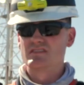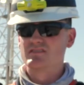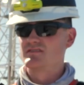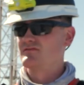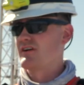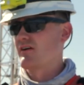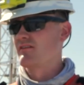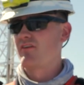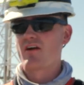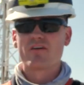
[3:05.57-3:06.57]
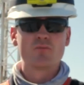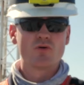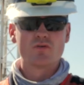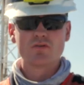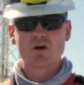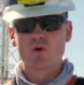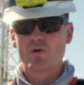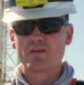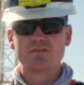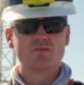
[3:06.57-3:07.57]
is very variable
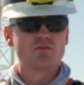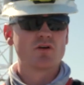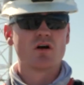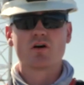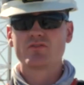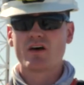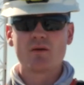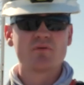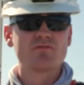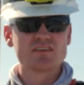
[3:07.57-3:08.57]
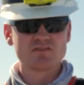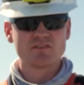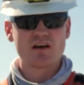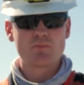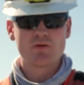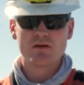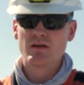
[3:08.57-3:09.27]
according to cargo type and vessel type.